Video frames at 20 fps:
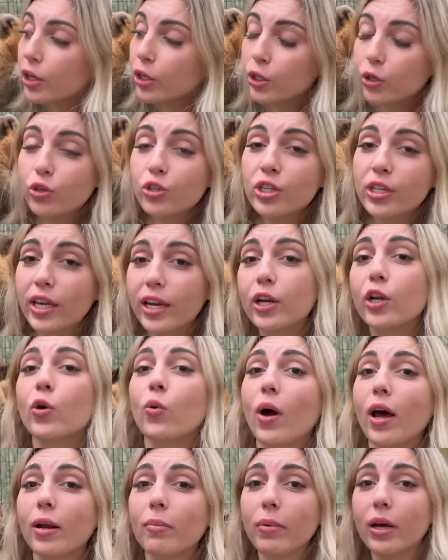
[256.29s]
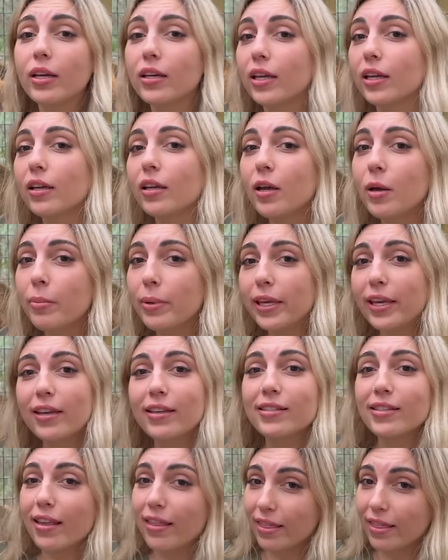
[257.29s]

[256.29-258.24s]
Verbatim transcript: You should get a coatimundi because